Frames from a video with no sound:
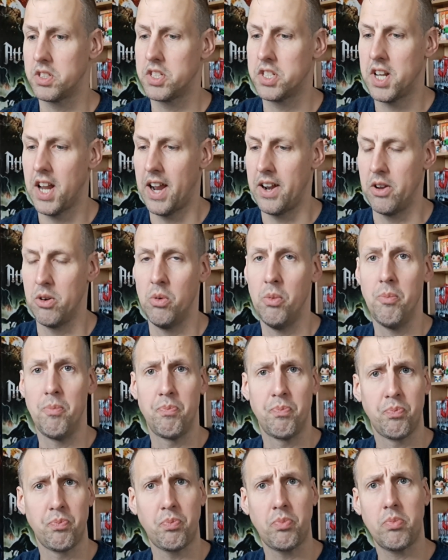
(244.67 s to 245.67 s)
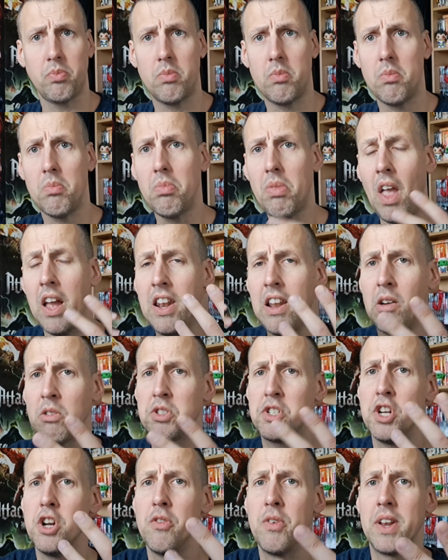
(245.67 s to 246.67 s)
channel. Now
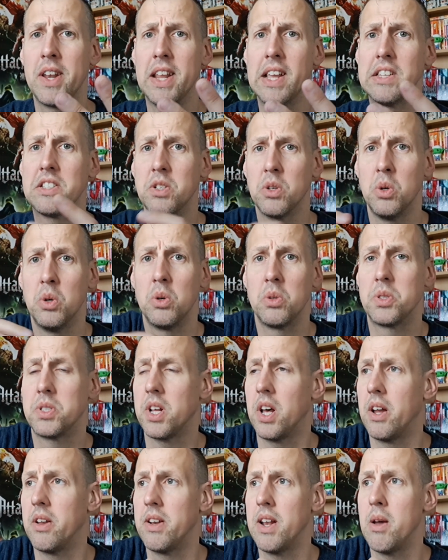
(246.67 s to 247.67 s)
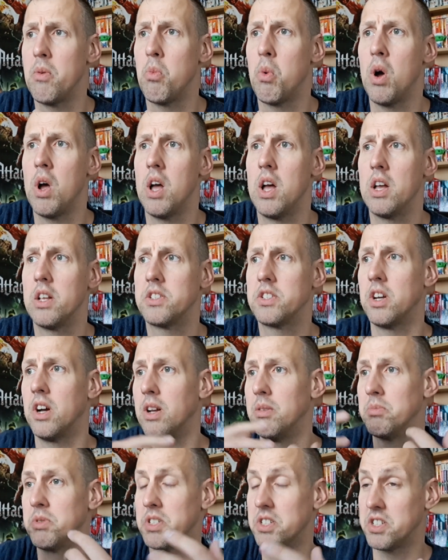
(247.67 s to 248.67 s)
during this also there were
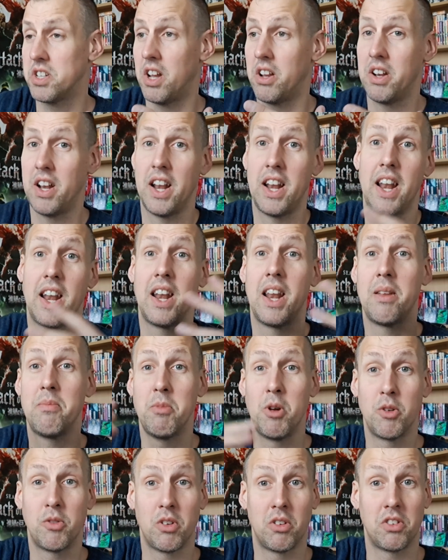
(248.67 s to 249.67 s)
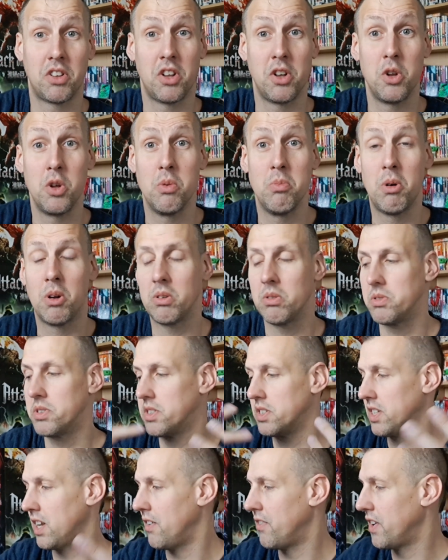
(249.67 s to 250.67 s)
times, so then they moved on to new models
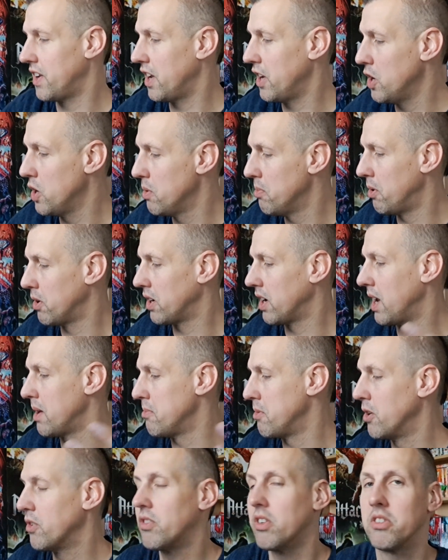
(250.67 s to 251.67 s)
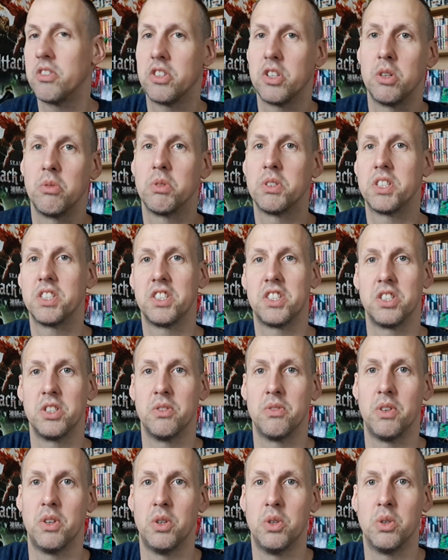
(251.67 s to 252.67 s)
and stuff, and the new model they moved on to was the
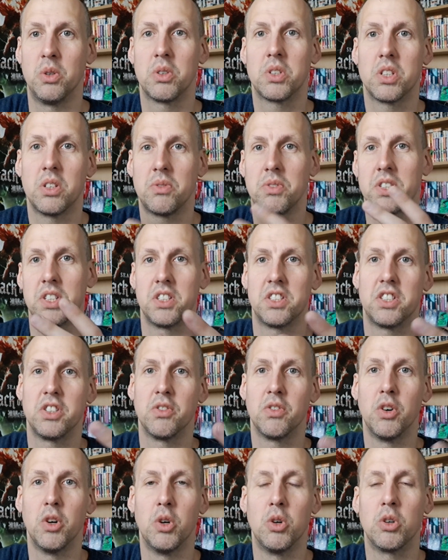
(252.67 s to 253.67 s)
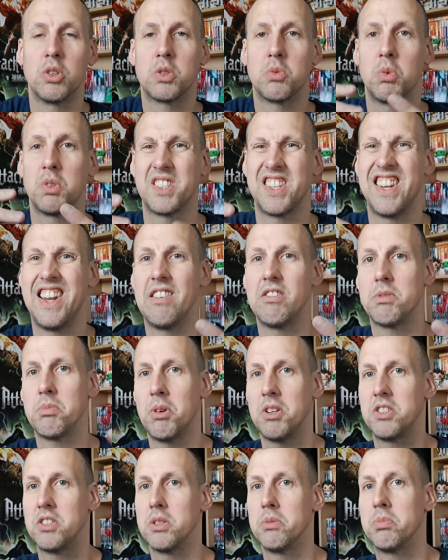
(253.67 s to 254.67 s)
Silverhawks. Obviously Silverhawks was announced
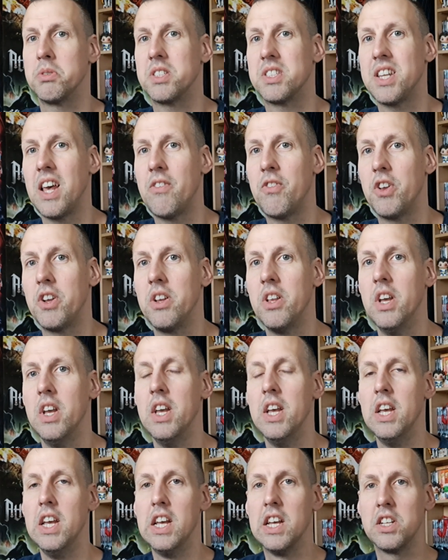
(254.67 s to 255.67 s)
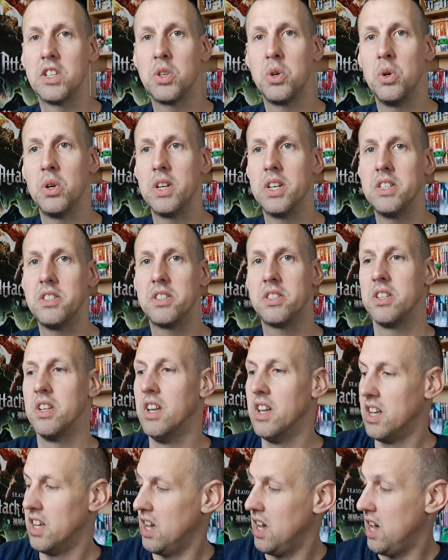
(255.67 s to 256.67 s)
by Super 7 Toys,
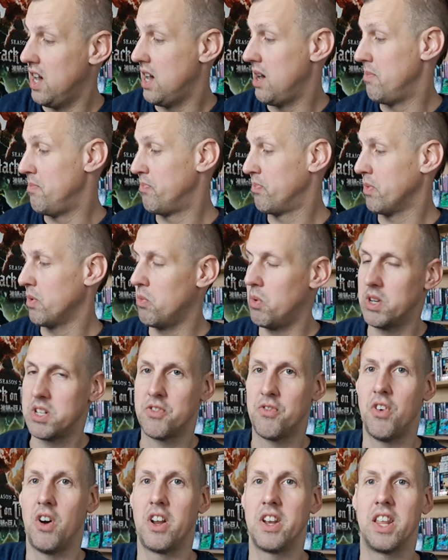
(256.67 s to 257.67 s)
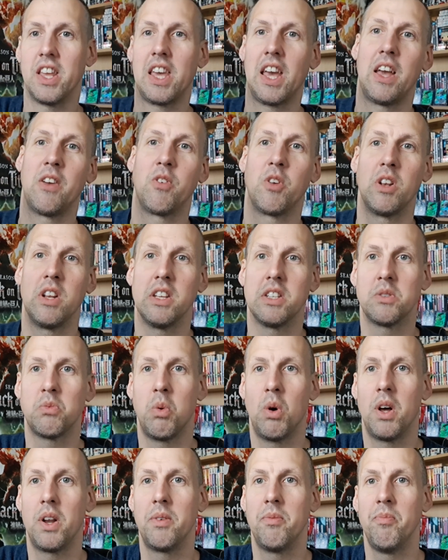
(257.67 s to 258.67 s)
which finally gave you this
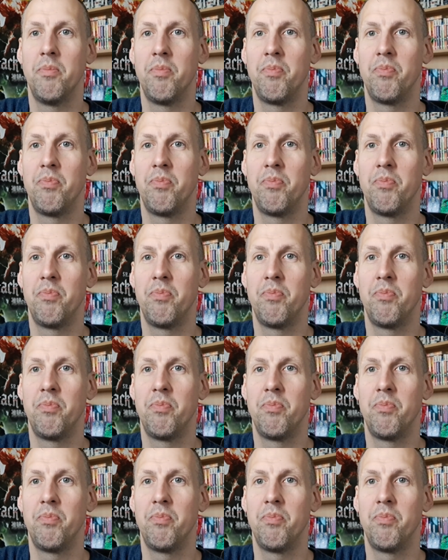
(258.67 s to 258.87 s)
one,